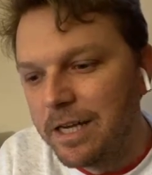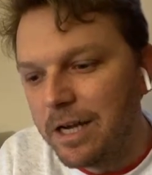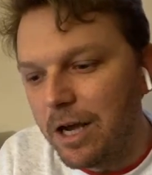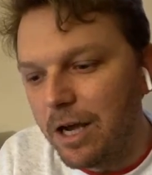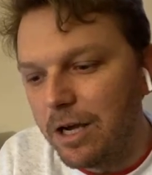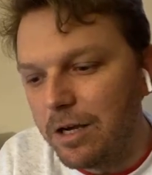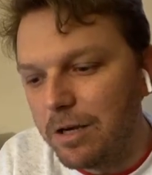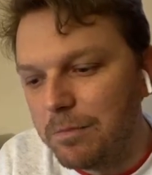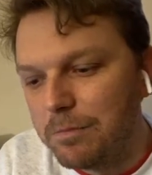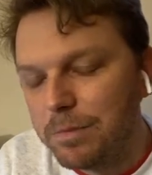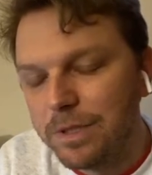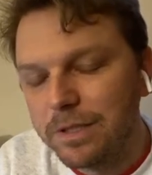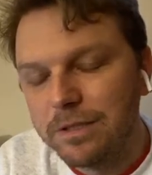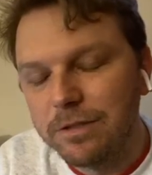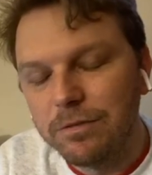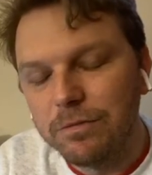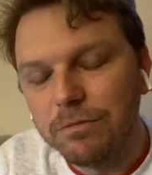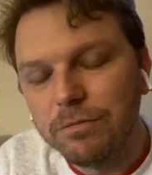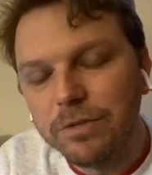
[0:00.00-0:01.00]
but
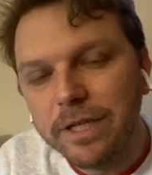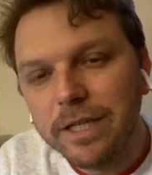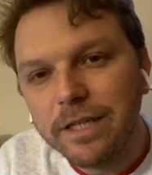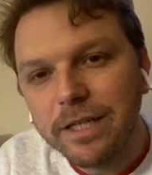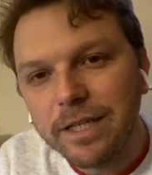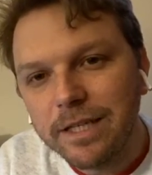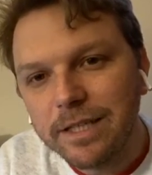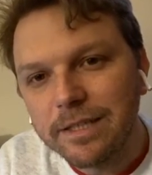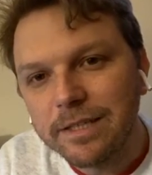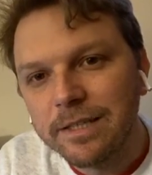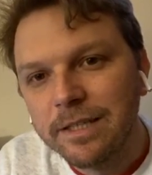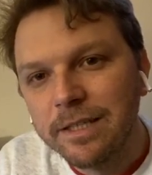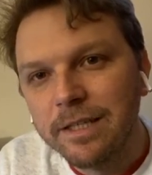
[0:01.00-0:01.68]
reading